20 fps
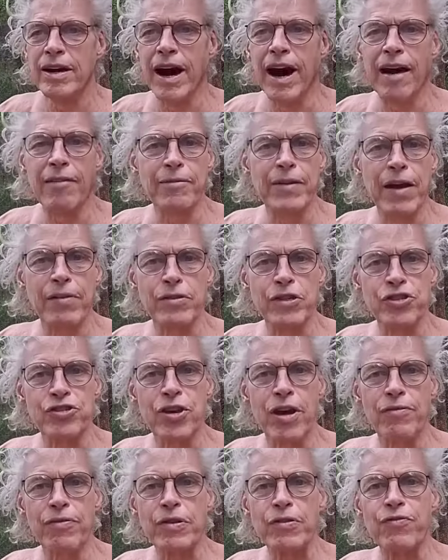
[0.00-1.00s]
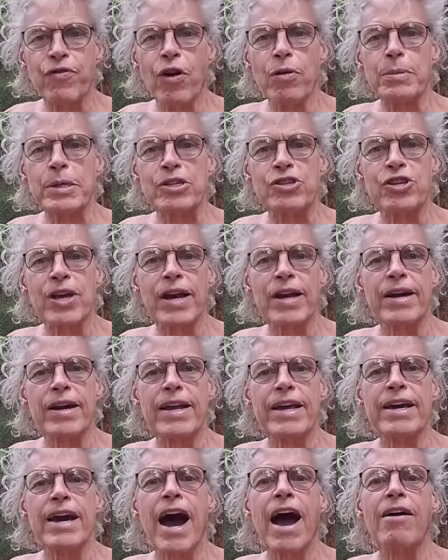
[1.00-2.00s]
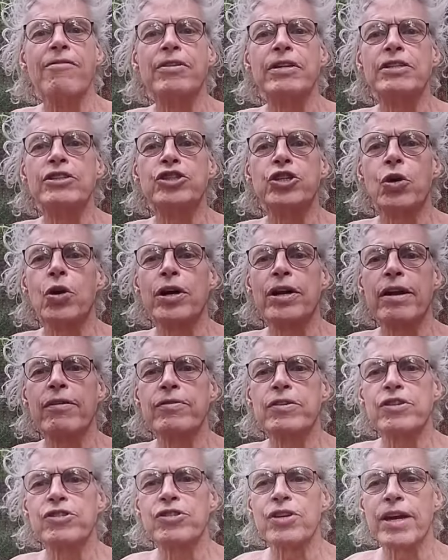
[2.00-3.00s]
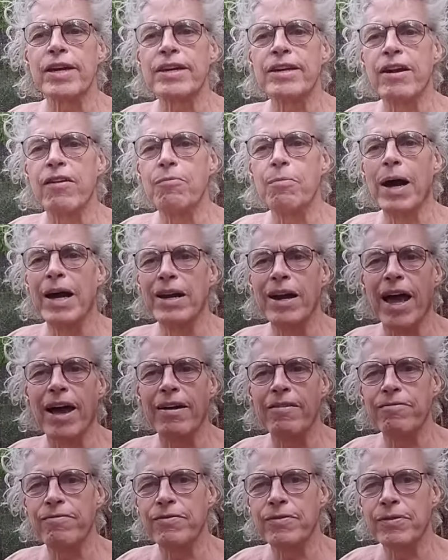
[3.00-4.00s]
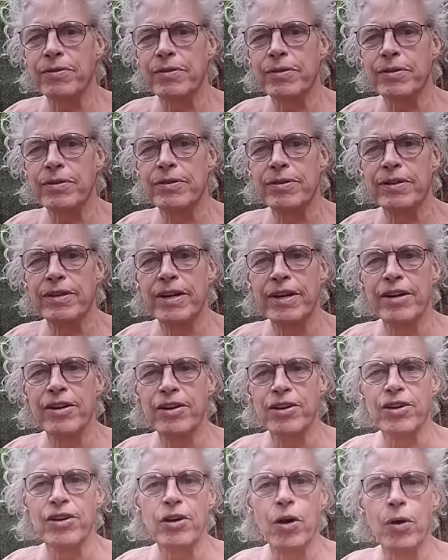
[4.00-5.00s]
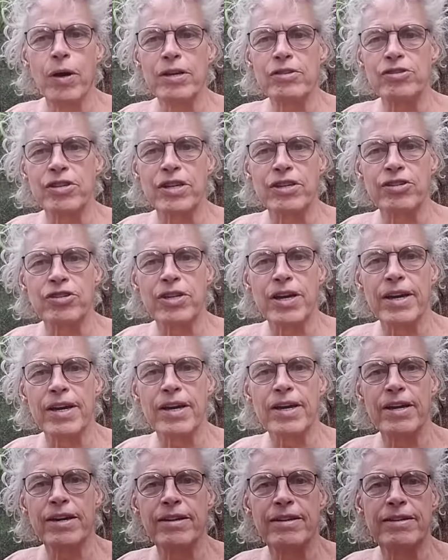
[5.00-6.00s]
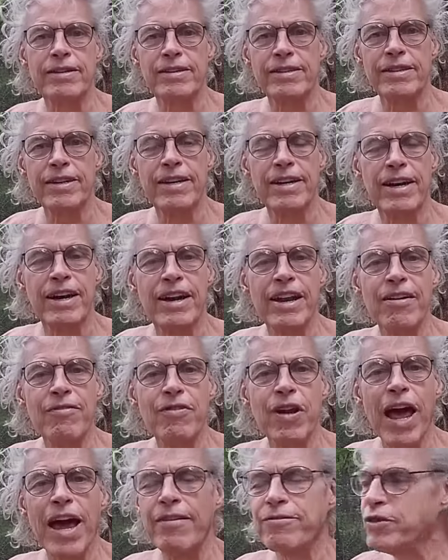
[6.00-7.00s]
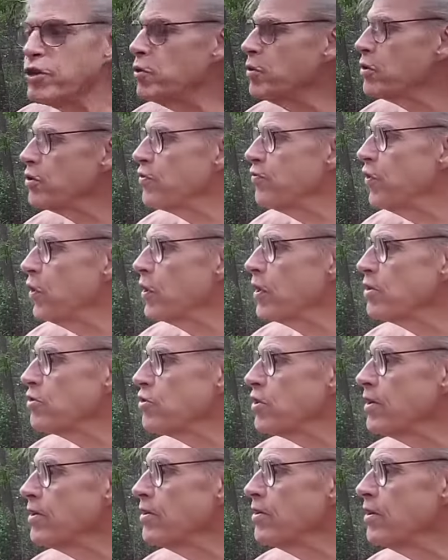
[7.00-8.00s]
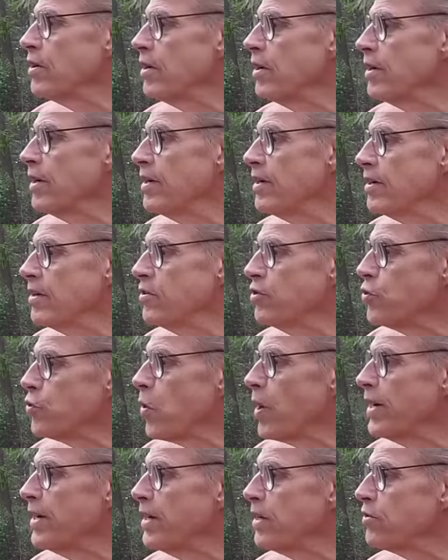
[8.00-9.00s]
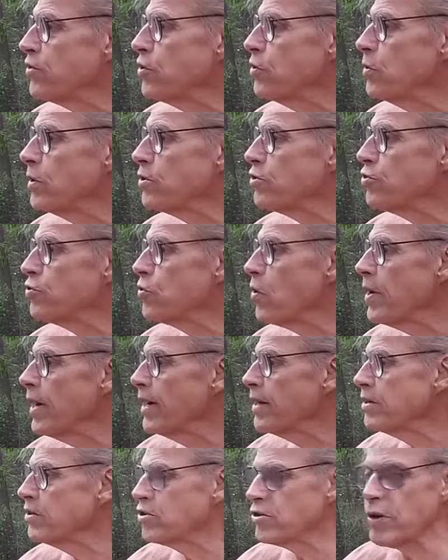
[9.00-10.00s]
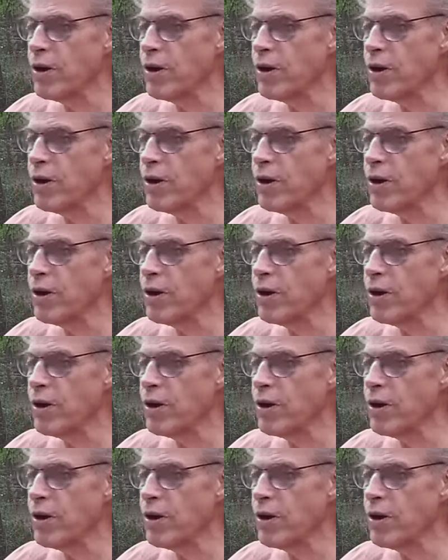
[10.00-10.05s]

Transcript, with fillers: I've never suffered from insanity. I've enjoyed every second of my life. You know, as they say, live life to its fullest and drain it to its dregs.